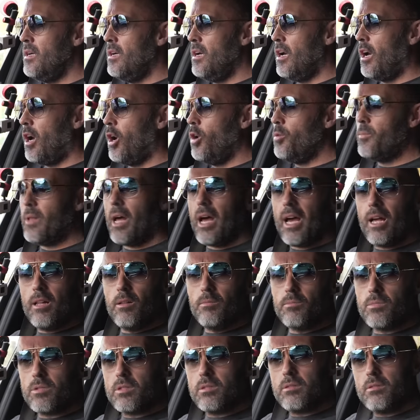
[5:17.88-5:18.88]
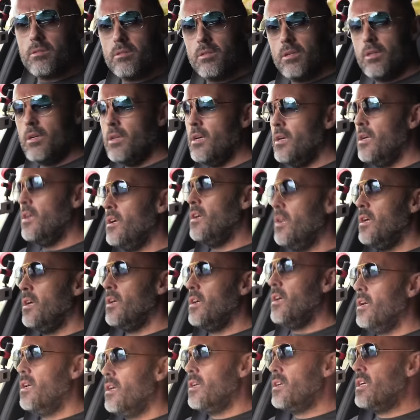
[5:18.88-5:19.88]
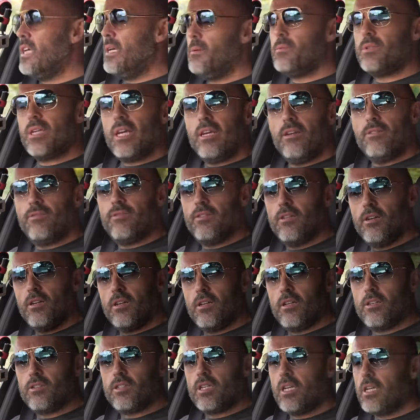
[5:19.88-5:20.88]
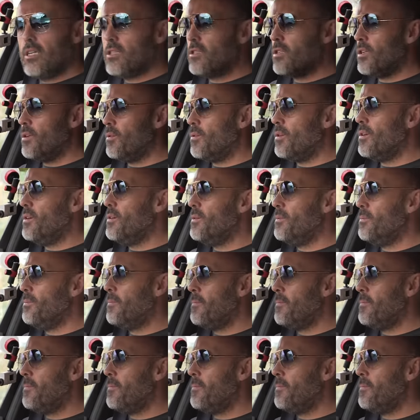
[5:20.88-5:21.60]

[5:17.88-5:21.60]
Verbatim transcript: I hope that helps. Keep safe, and I'll see you soon.